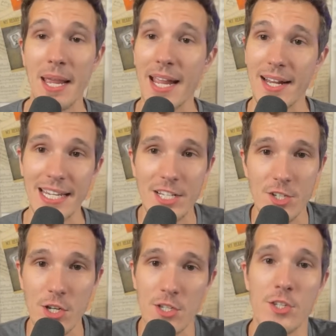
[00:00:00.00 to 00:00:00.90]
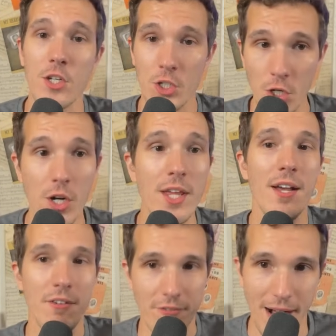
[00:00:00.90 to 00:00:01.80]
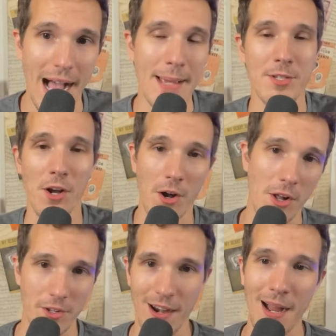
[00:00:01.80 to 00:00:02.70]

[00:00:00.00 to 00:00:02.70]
And it's just good vibes all around.